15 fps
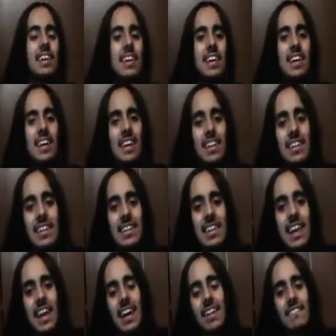And
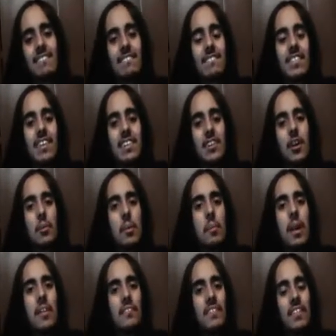yeah, sorry, my
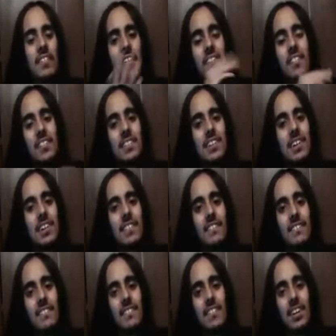mom. My mom wants to
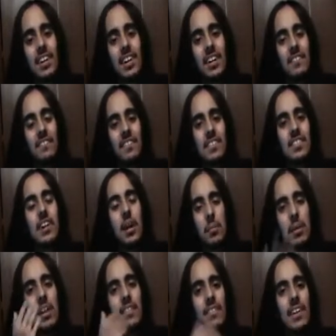tell
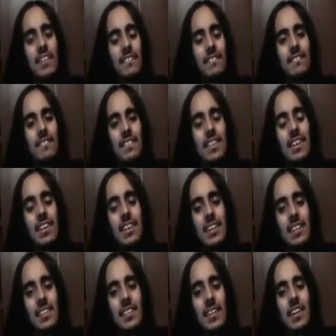me about
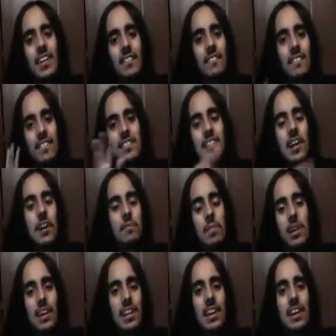stuff,
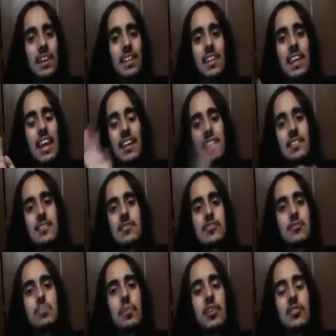but yeah, this is
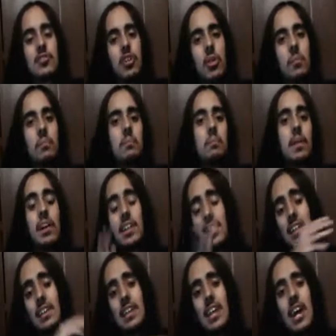just personal. But
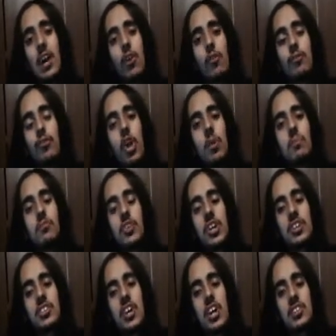yeah, overall, Drake
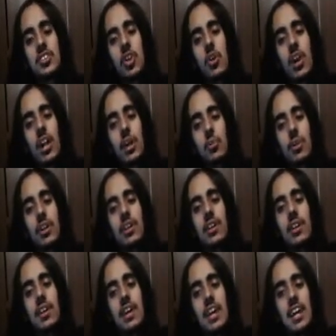and Josh Go Hollywood,
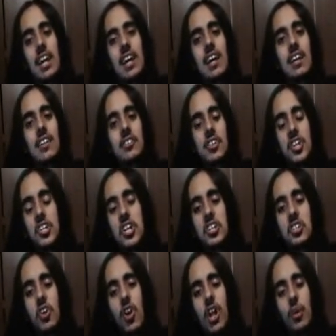and Drake and Josh
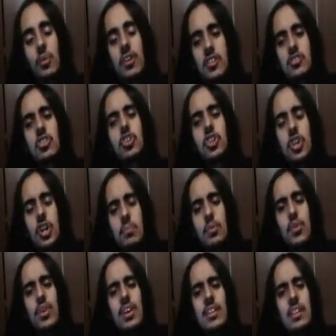Go Hollywood. It's a good
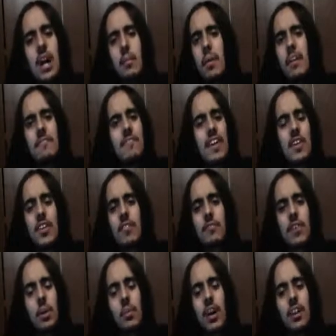movie, not my favorite
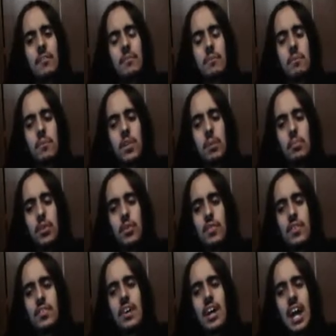film out of the
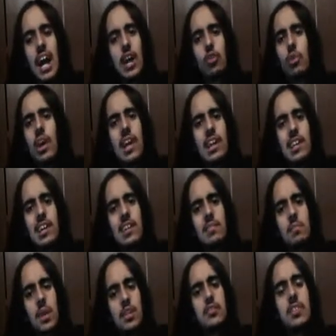movies. I don't hate
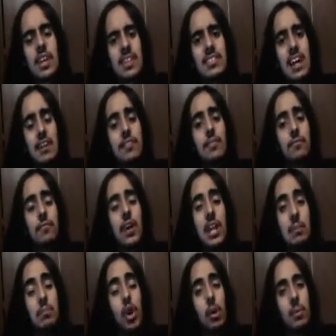it. It's got some funny
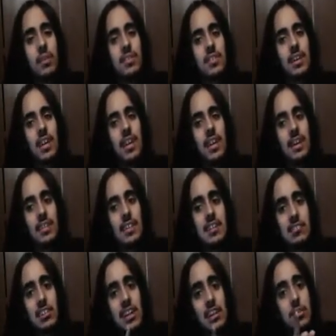moments. It's
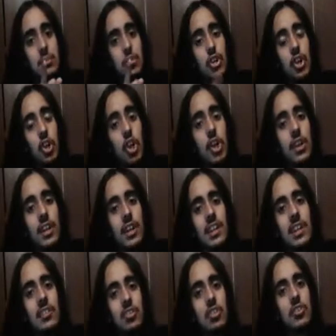actually got some good heart in
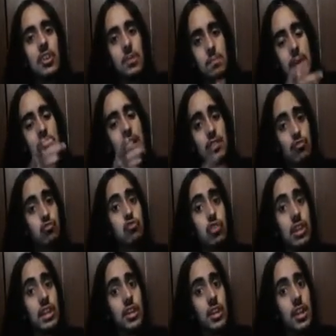it too, because Megan's
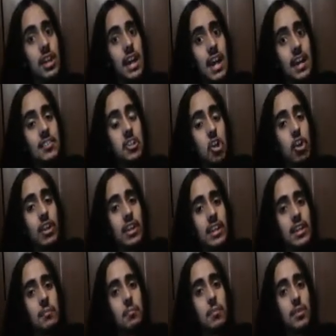really has a heart in
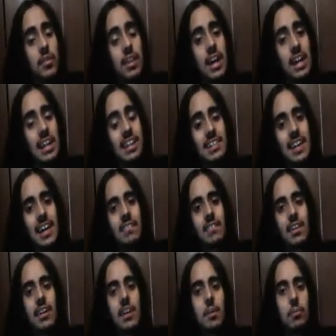the movie, and I like that.
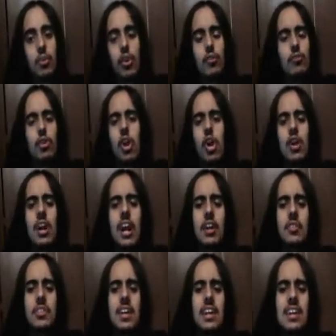But overall, I
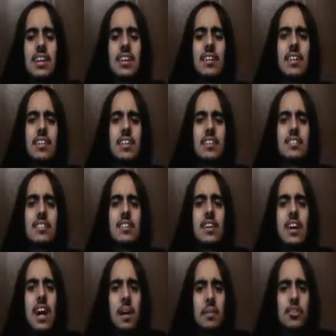don't think this.
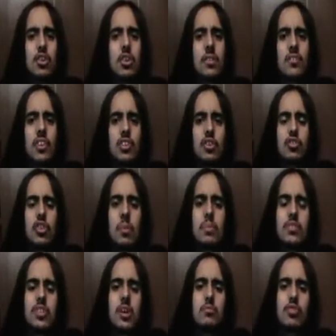I mean, don't get me wrong. There's gonna be
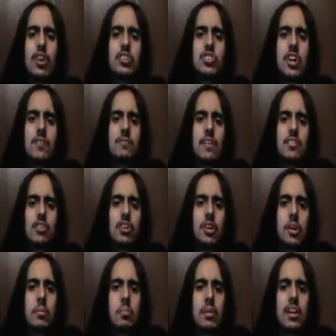some Drake and Josh fans that are
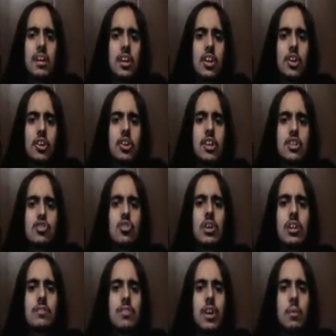gonna enjoy
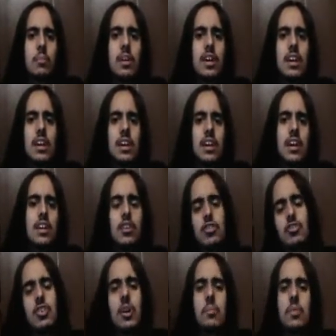this film. And
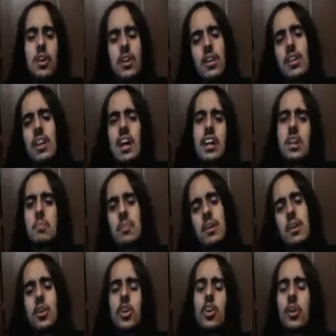there's some that are
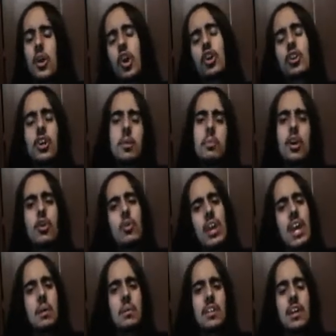gonna be
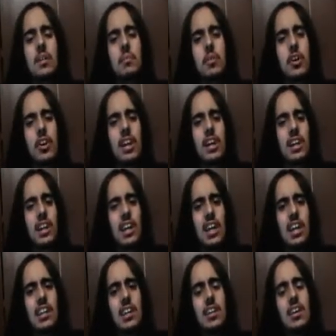okay with it, but they're not gonna
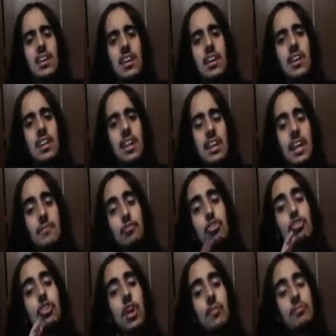hate it. Like if
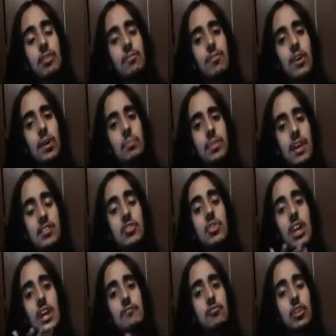you love this film, that's
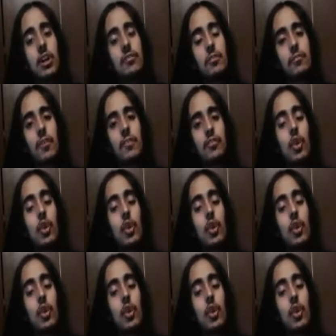okay if you love this film.